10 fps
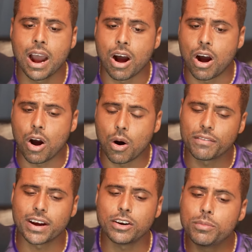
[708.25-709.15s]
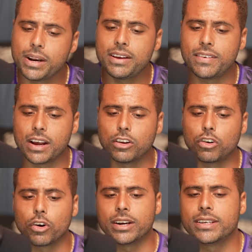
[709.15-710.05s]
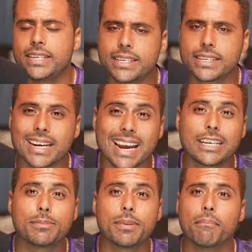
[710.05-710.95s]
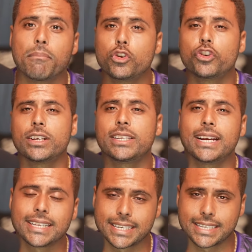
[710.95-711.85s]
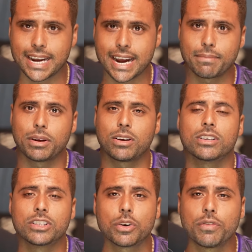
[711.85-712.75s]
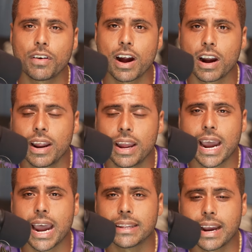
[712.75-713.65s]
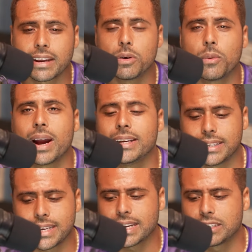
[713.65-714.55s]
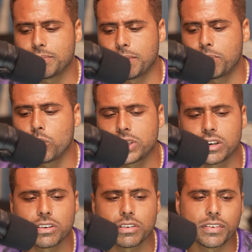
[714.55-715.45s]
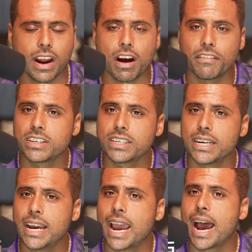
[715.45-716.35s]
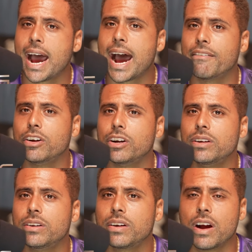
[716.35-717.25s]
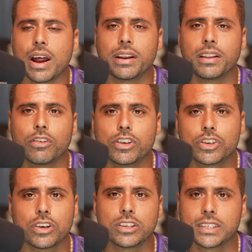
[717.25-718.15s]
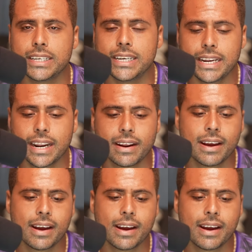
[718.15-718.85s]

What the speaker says: However, I do believe they'll grow in the season. I expect Mudryk to get a start because so far, attacking-wise, it hasn't been potent enough. They obviously haven't gotten the results needed.